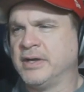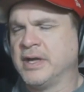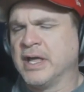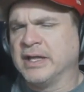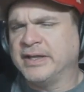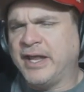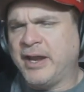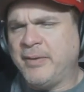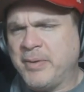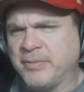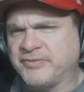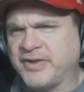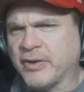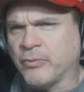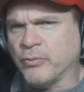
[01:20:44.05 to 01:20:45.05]
A lot of people
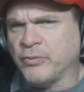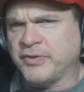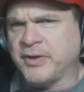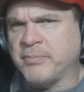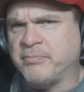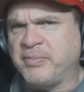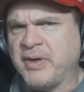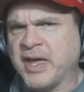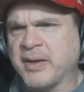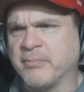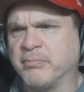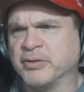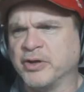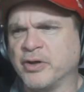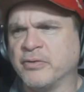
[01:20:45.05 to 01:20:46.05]
take really big
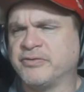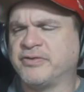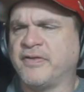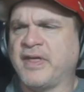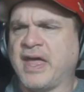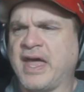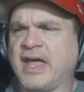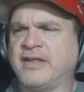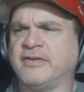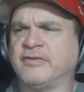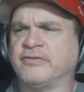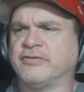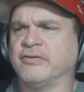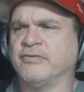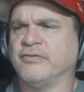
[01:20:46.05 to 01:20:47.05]
blows to the head and
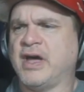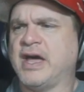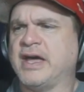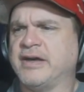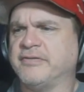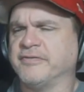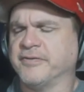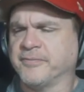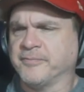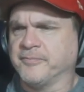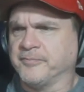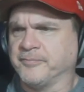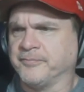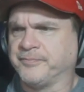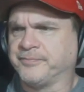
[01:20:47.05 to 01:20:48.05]
survive.
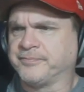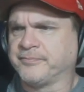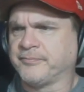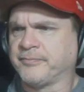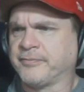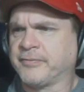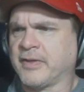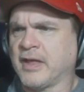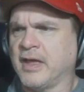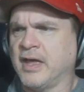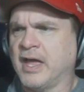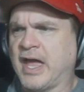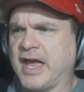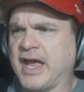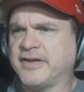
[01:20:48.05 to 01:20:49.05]

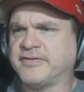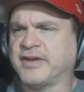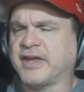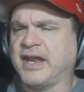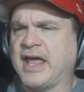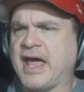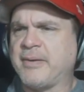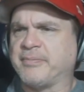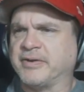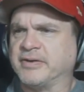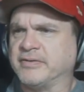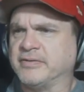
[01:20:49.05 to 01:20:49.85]
I guess it can happen.